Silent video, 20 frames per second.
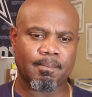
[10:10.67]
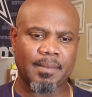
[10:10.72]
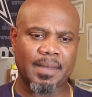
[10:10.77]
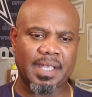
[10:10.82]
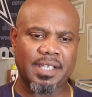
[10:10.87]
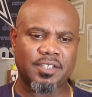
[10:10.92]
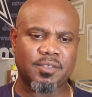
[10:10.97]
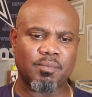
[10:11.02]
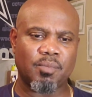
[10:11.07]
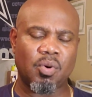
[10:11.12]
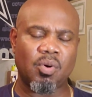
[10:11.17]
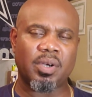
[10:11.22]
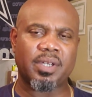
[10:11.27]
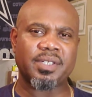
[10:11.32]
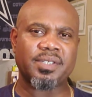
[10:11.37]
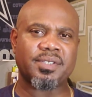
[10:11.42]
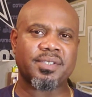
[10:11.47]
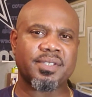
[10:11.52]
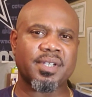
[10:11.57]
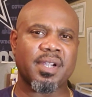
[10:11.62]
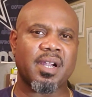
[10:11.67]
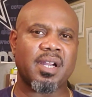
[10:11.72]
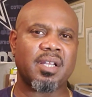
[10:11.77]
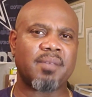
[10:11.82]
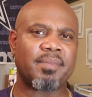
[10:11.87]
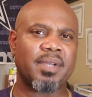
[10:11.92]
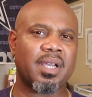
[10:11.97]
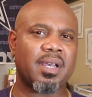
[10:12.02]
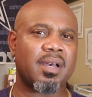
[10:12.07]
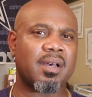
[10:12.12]
it's more concerning
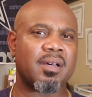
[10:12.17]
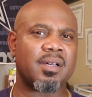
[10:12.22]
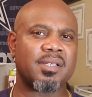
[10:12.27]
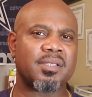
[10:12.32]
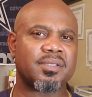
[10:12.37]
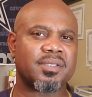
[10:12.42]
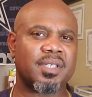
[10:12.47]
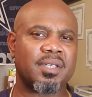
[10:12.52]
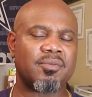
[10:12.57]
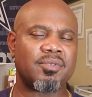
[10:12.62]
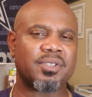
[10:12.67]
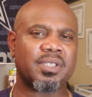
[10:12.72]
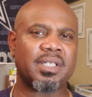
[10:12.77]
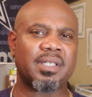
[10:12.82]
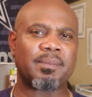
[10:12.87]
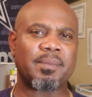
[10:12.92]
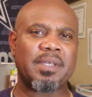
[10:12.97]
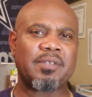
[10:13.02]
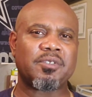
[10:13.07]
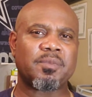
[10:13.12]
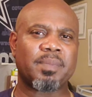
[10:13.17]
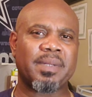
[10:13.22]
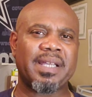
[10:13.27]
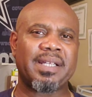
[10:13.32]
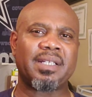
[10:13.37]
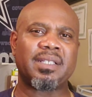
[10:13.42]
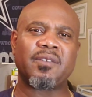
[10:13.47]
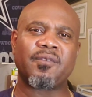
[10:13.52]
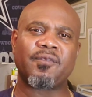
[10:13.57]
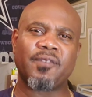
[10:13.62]
because he was playing
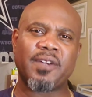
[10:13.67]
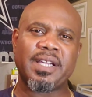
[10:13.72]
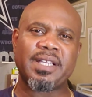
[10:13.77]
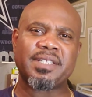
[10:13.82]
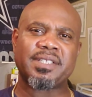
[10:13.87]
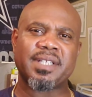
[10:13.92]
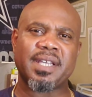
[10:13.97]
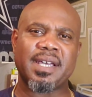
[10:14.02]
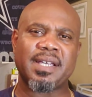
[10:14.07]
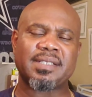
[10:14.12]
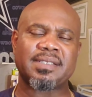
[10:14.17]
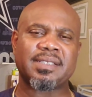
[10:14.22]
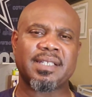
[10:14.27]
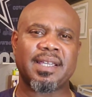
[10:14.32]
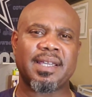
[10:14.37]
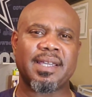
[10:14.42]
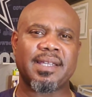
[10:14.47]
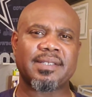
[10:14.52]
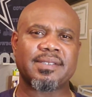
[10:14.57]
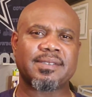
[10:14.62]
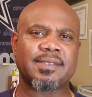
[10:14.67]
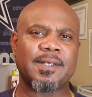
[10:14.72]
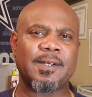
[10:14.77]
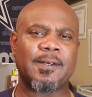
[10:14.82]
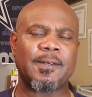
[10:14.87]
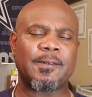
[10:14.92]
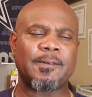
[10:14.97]
on the franchise tag, so